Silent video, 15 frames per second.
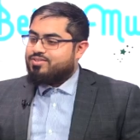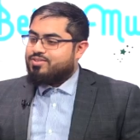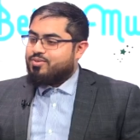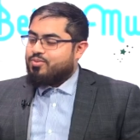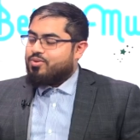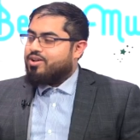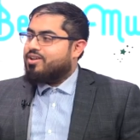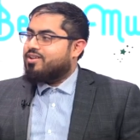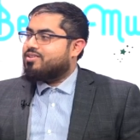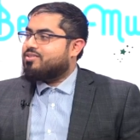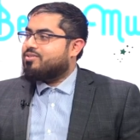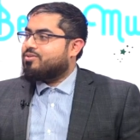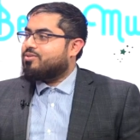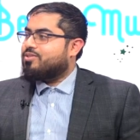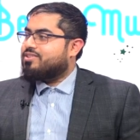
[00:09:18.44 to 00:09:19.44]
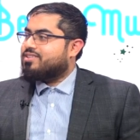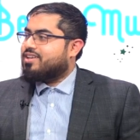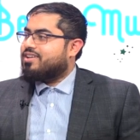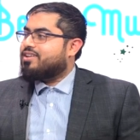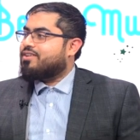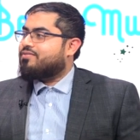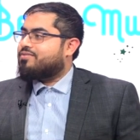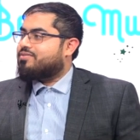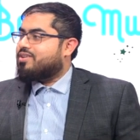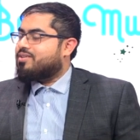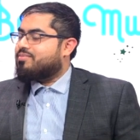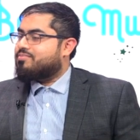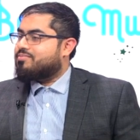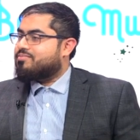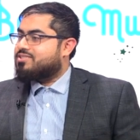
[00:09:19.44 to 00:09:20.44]
word or this idea
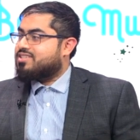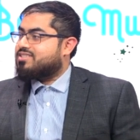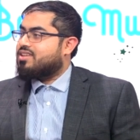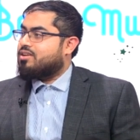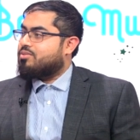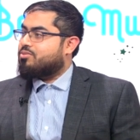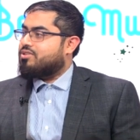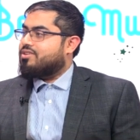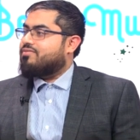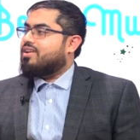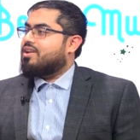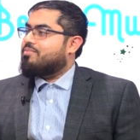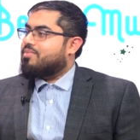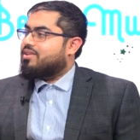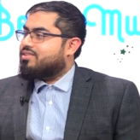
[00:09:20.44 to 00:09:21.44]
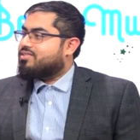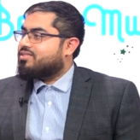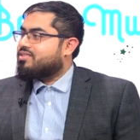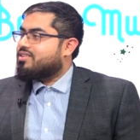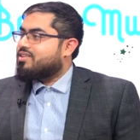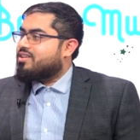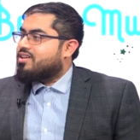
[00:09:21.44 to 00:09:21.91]
of sustainable development,